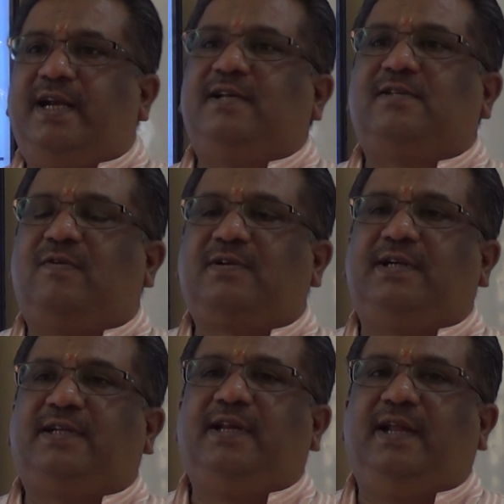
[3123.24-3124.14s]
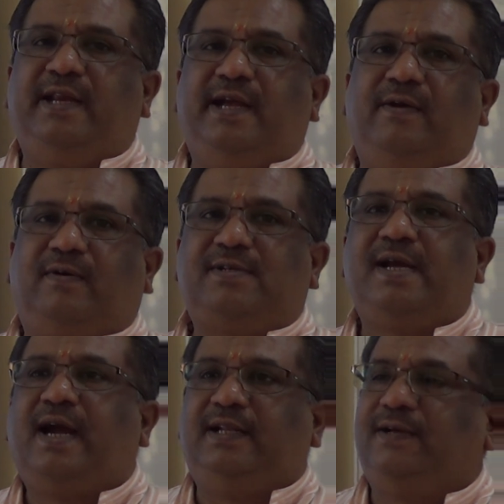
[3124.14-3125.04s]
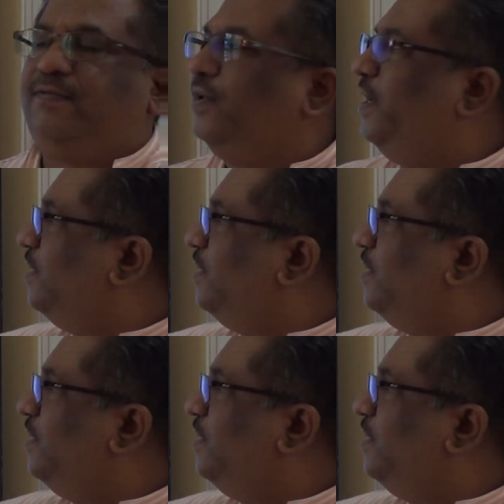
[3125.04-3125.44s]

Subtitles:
does not contain any ions and therefore it